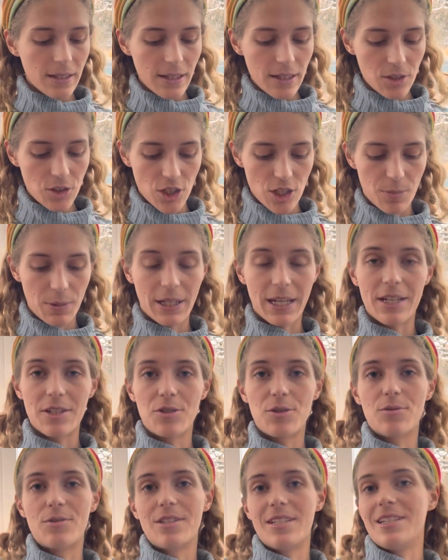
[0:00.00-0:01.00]
just because
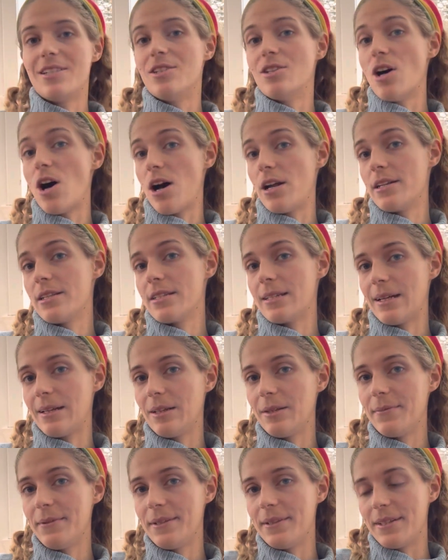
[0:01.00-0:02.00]
you see
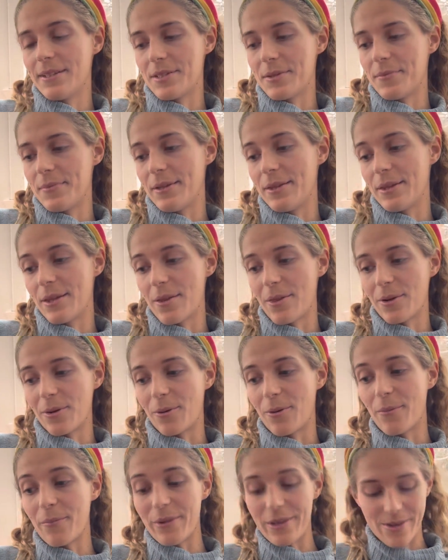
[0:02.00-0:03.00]
non-Salomon doesn't mean that there
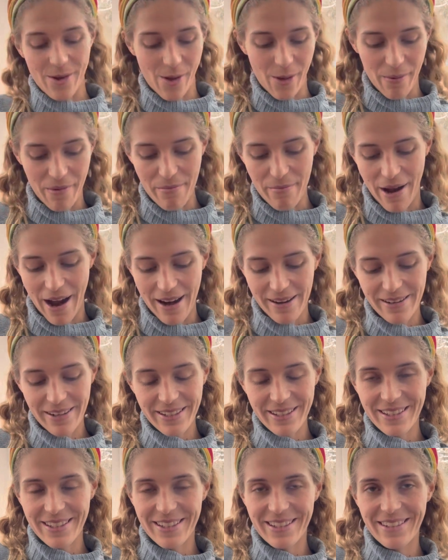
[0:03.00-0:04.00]
won't be Salomon
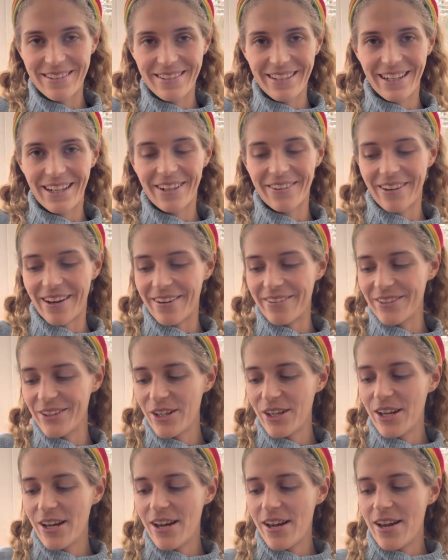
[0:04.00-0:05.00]
bindings sneaking around.
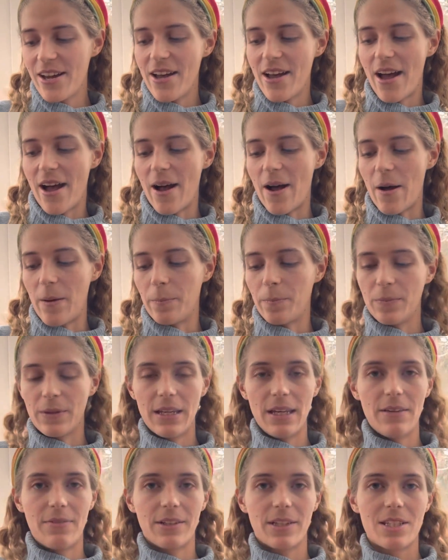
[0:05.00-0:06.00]

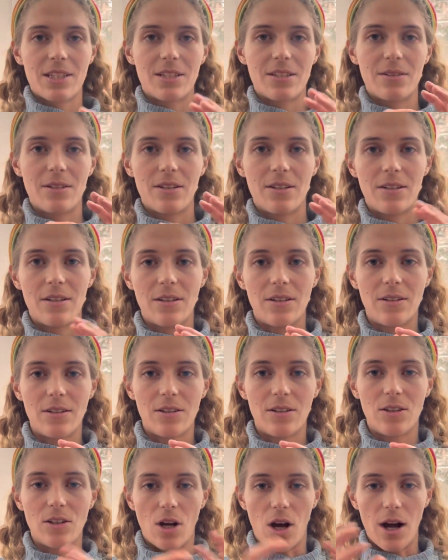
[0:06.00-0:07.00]
If it's
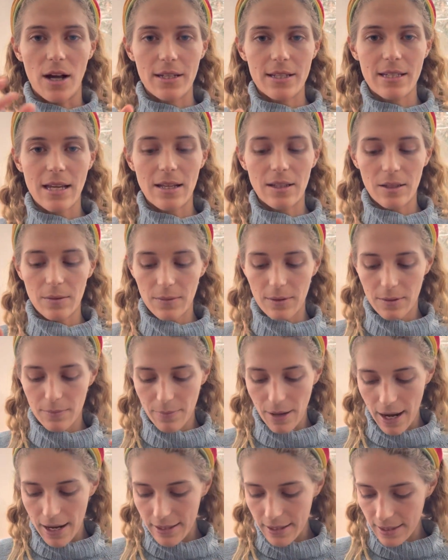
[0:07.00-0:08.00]
not Salomon
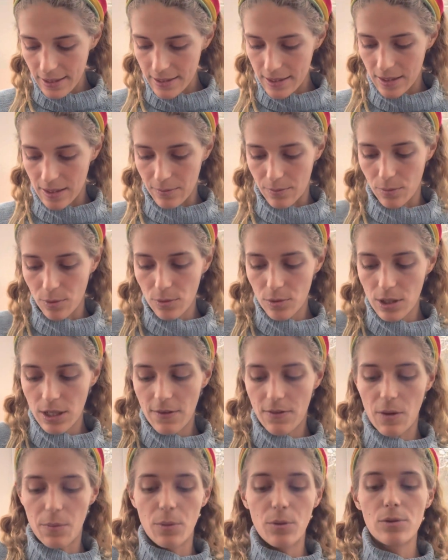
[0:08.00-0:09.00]
bindings and if
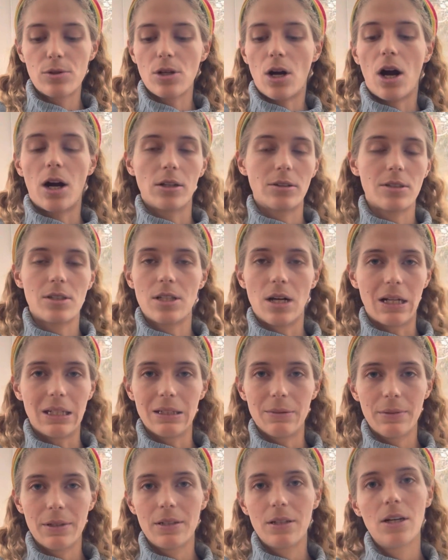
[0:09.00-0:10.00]
the boots aren't
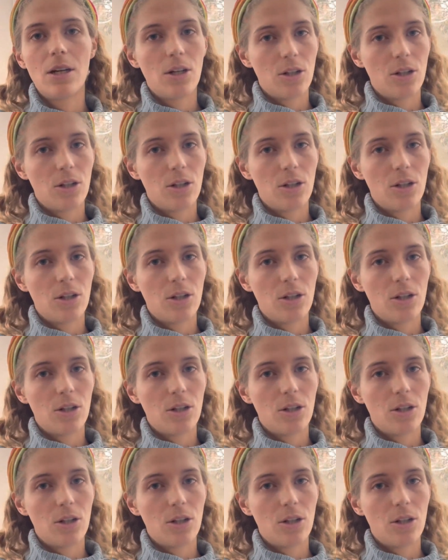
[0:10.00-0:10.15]
Salomon,